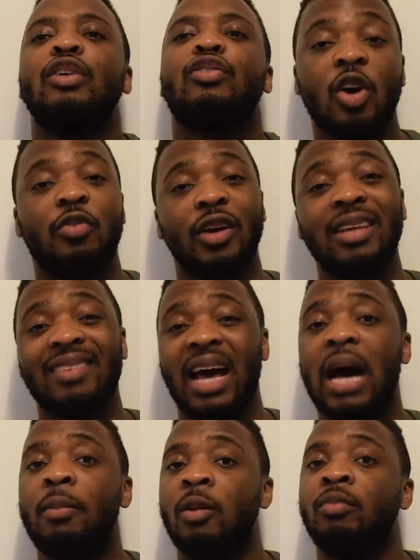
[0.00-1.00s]
So for this
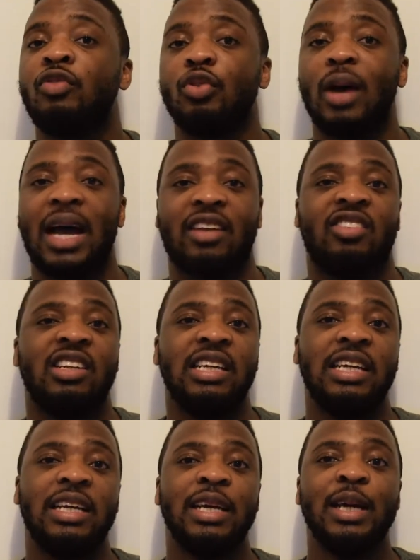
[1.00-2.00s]
album to
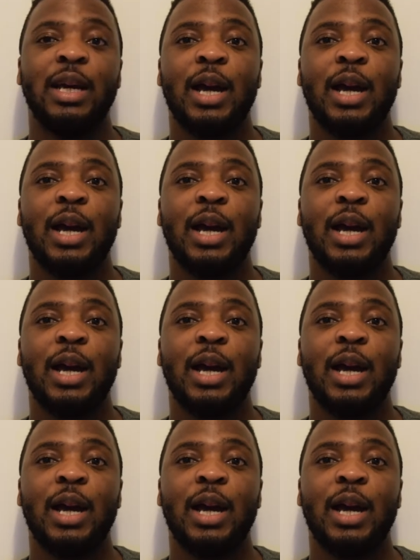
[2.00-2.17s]
actually